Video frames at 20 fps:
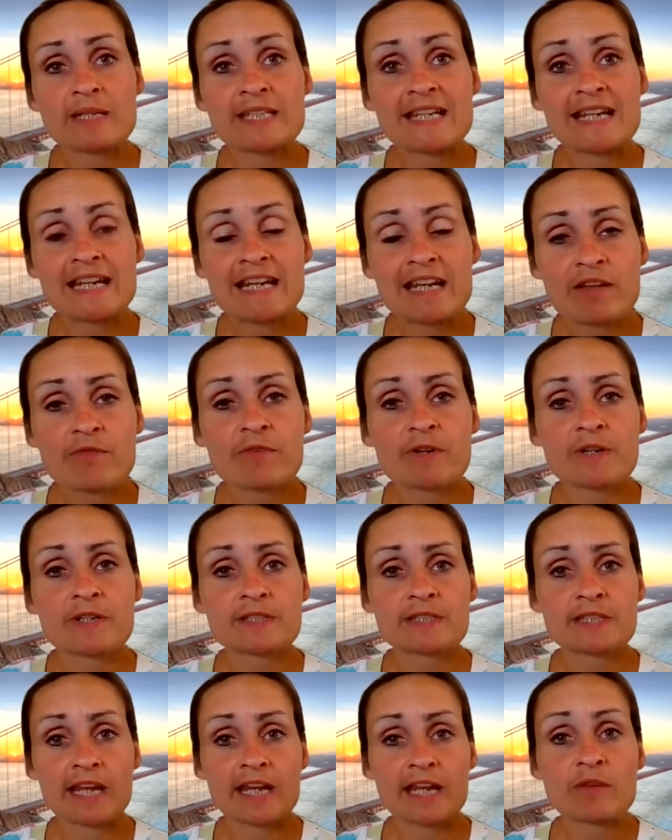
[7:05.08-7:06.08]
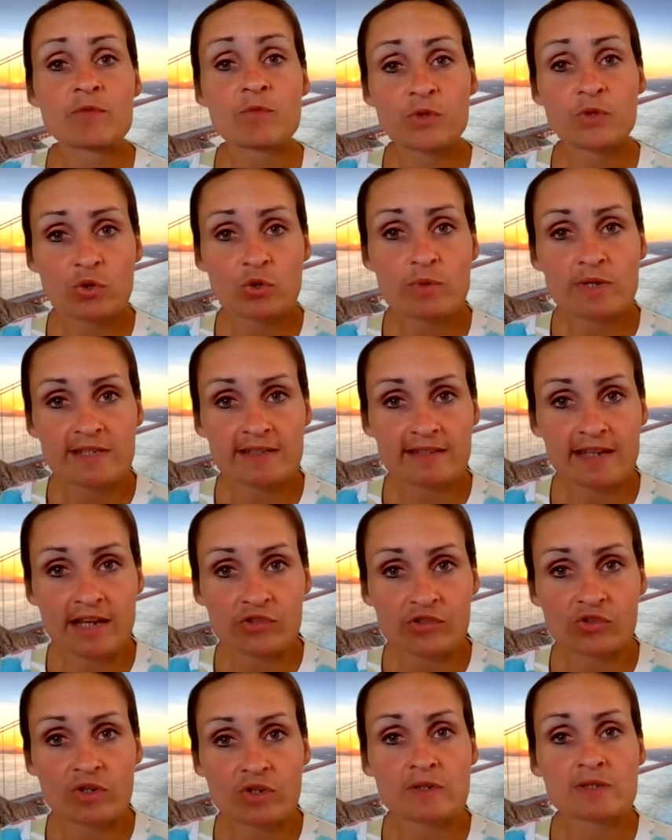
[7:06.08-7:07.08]
delivered in fewer
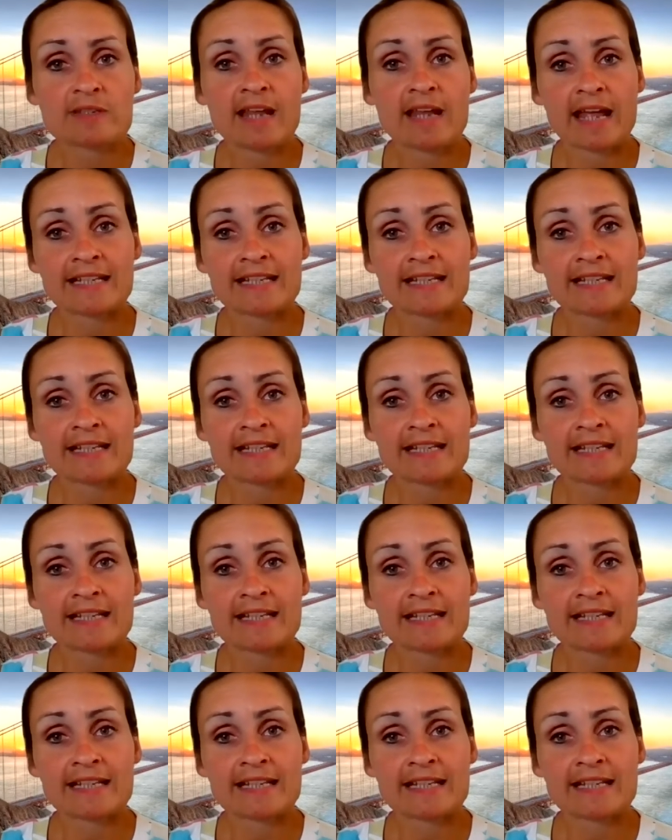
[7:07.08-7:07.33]
sessions